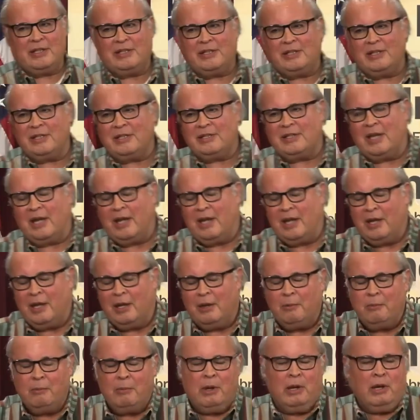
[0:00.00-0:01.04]
say
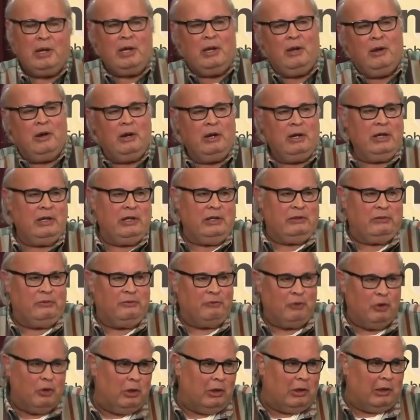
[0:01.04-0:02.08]
my heart is
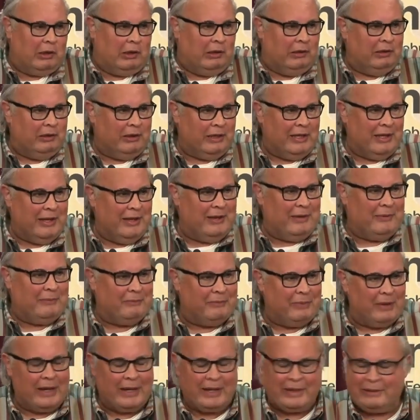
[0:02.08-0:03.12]
full.
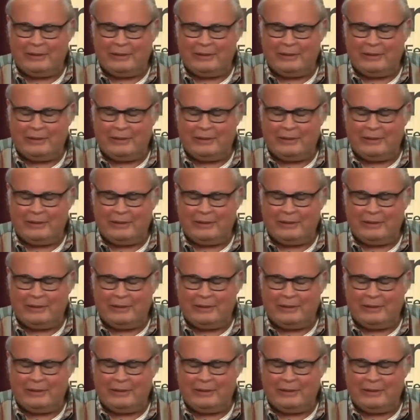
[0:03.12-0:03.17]
In